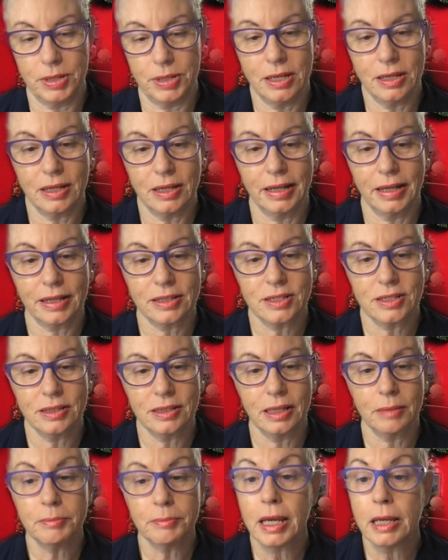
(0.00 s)
BeeKonnected
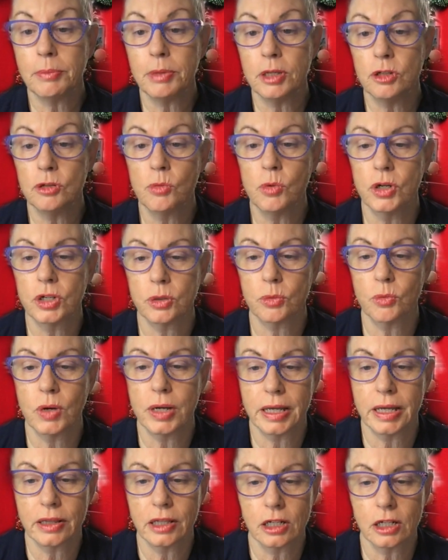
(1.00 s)
that maybe you weren't
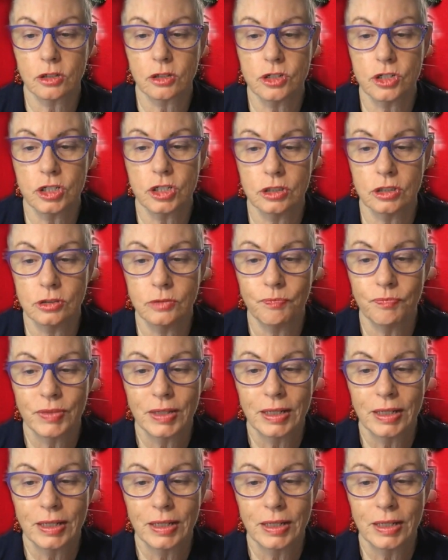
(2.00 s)
aware that it could do.